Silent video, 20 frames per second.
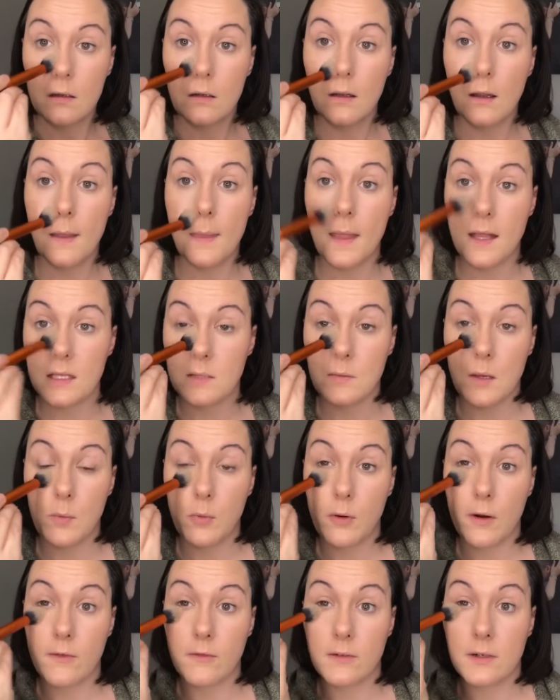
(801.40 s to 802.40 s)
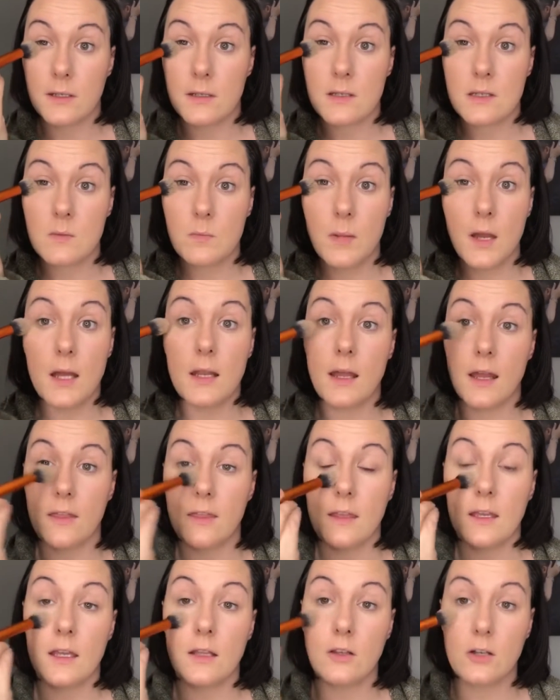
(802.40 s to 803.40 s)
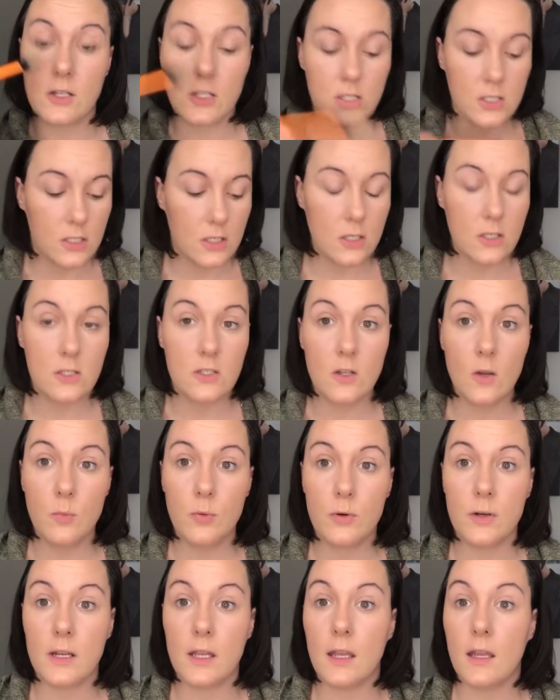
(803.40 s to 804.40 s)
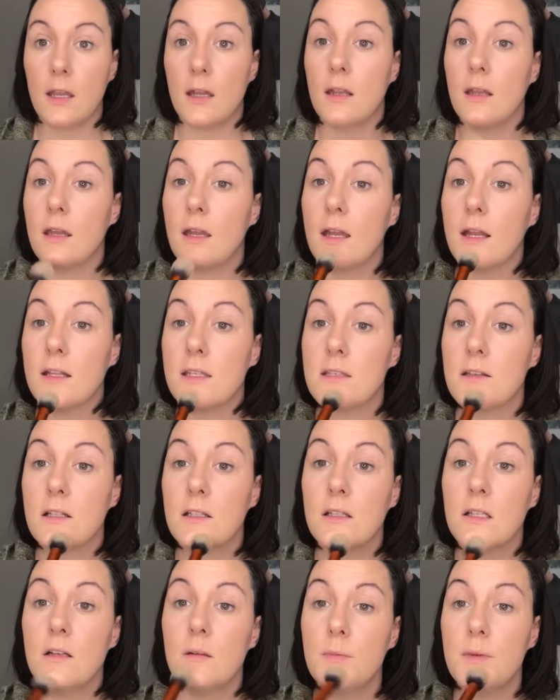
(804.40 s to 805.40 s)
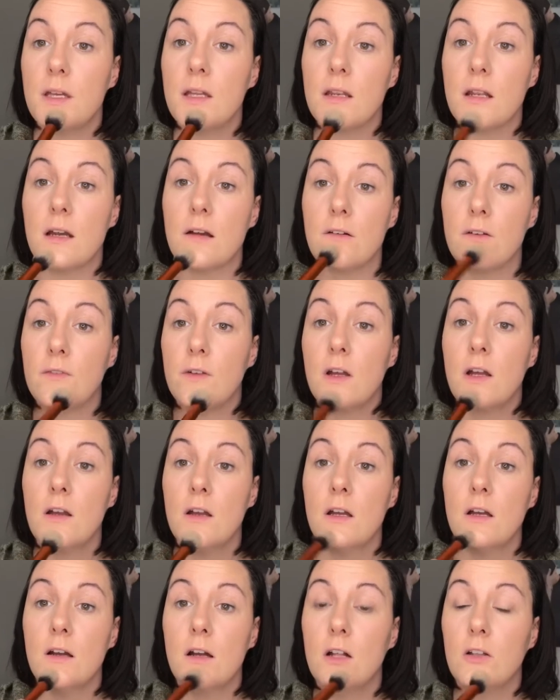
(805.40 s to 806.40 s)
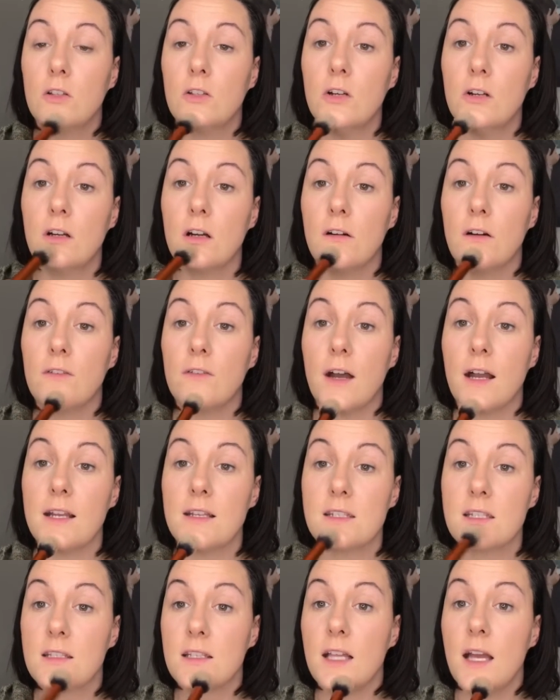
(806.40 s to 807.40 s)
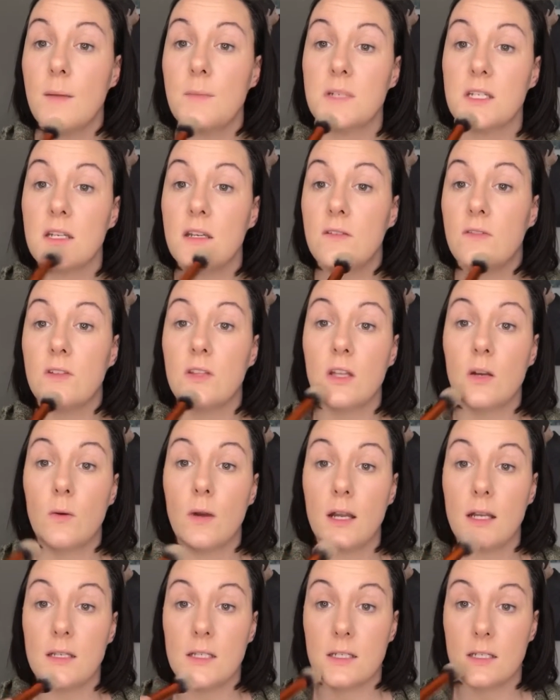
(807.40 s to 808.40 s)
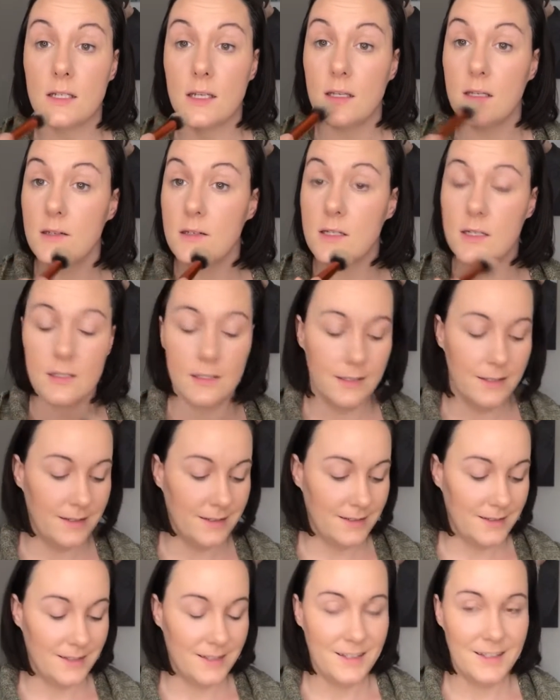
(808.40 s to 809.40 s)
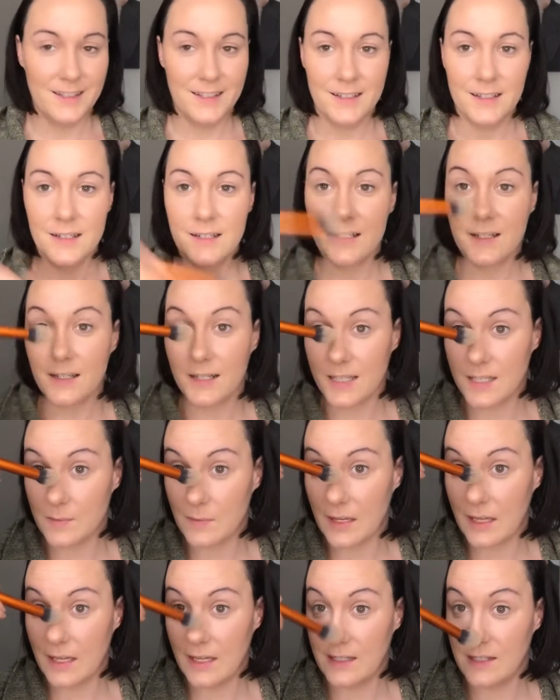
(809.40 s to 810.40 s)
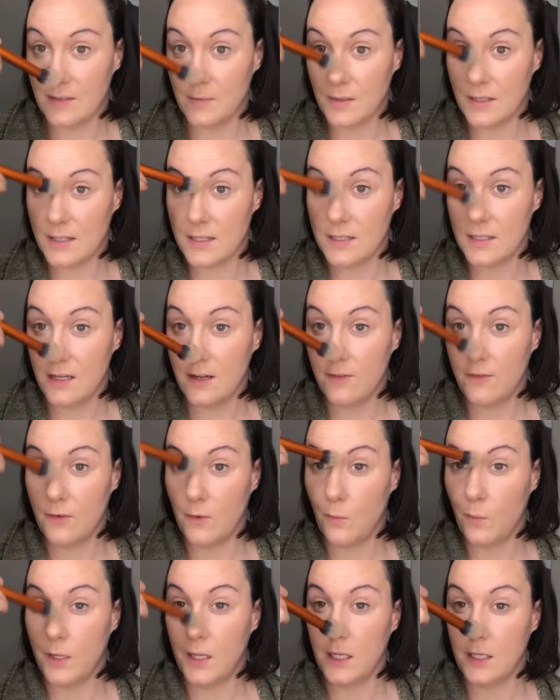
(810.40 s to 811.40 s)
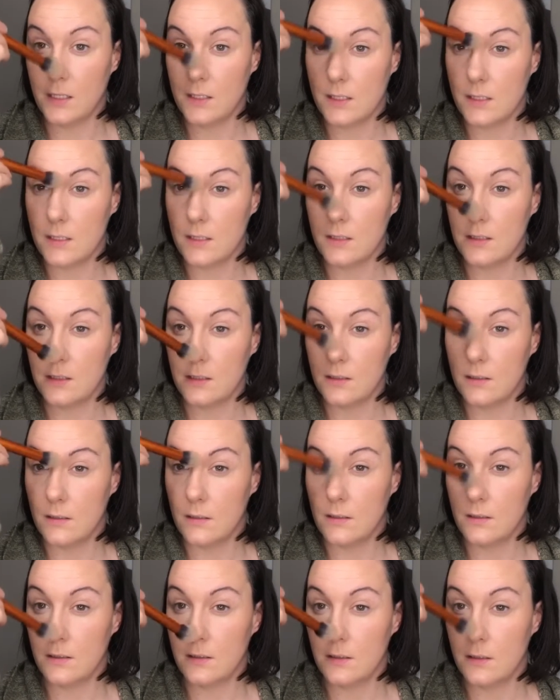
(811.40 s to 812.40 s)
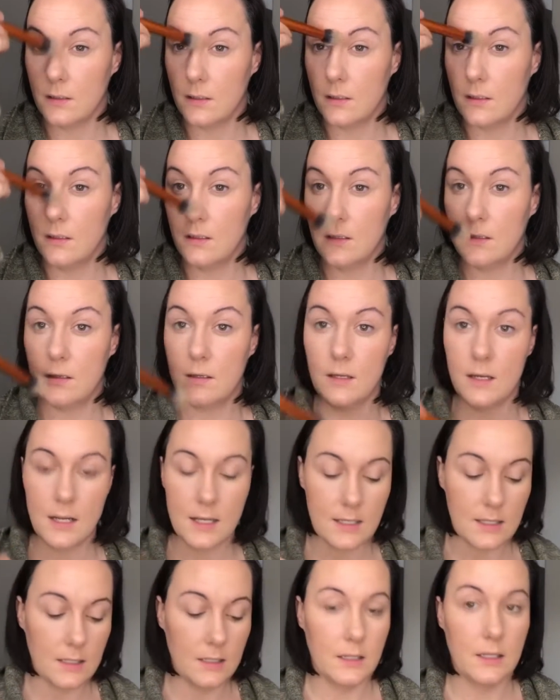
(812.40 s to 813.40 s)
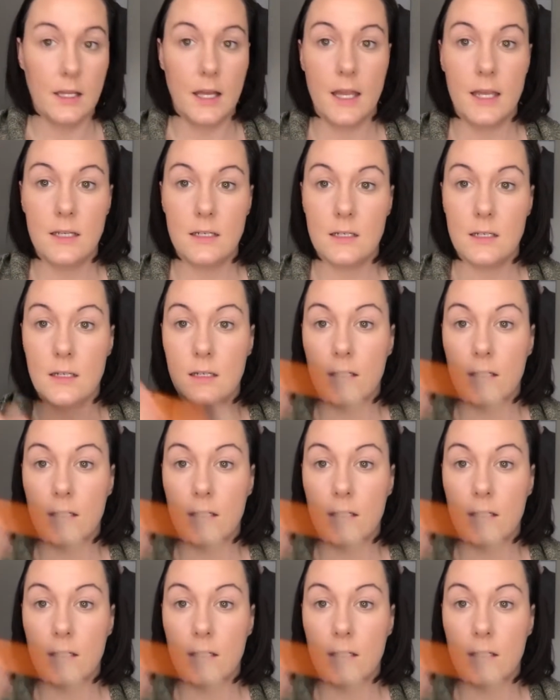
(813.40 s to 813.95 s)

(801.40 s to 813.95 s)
and that's my preference, but I think it looks so pretty and adds a little bit of a look of I slept even though I didn't, because my kids have been sick for weeks. Nice light